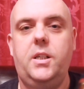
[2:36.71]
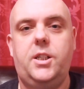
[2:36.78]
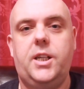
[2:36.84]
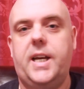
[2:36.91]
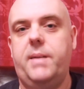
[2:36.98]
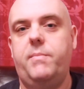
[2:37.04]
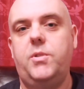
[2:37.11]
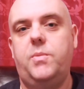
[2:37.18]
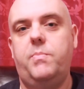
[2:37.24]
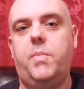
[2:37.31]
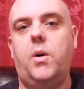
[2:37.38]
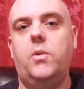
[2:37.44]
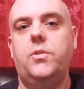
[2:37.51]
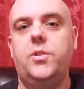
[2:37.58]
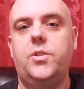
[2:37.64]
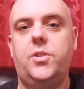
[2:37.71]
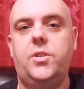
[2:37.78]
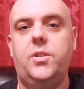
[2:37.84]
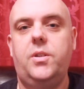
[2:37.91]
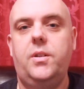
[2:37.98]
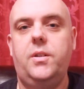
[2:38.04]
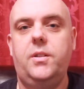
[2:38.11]
James
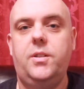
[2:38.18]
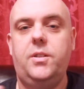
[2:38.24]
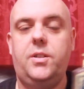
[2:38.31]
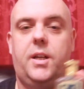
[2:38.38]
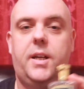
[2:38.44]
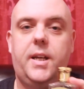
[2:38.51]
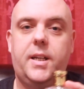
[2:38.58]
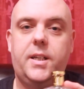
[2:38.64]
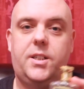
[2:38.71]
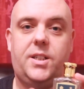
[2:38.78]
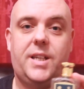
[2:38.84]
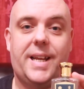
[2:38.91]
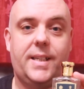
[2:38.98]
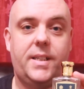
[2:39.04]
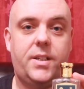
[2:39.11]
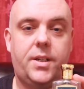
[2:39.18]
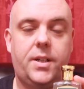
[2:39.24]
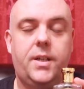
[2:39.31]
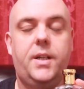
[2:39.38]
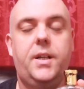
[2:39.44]
Bond's scent